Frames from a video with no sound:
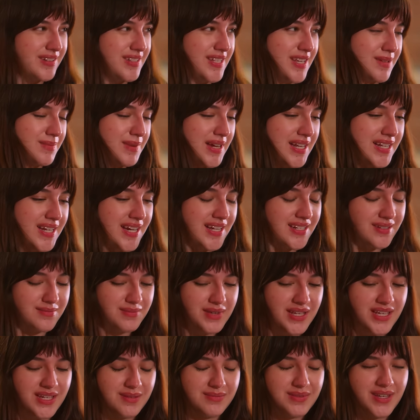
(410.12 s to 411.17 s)
take my dad to
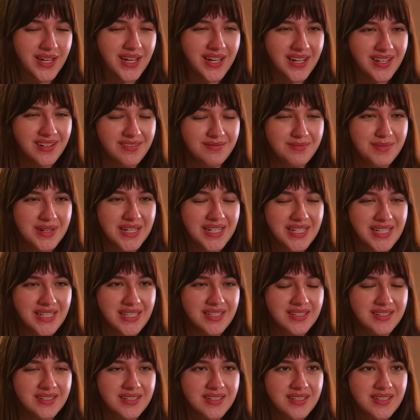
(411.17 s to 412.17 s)
make up that kind of money?